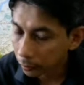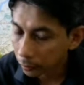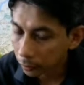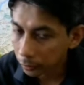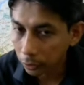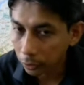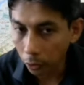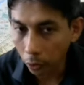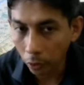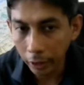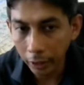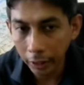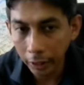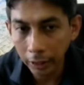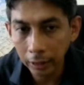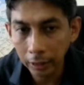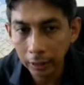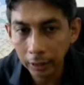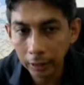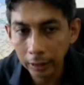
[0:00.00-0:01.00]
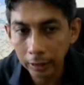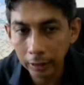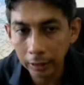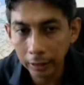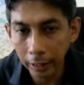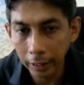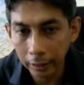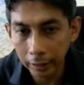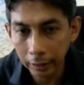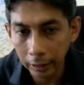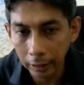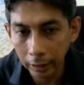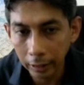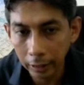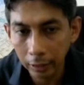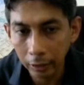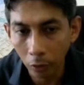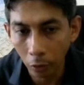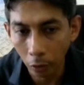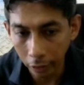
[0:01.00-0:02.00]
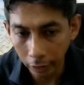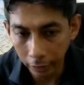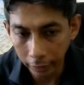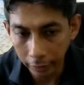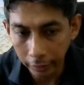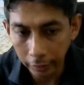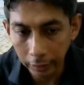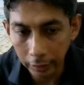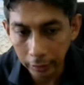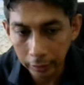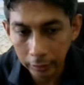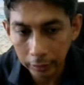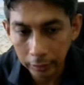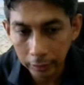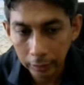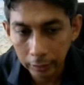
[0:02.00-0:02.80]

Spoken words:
storing data only, yeah.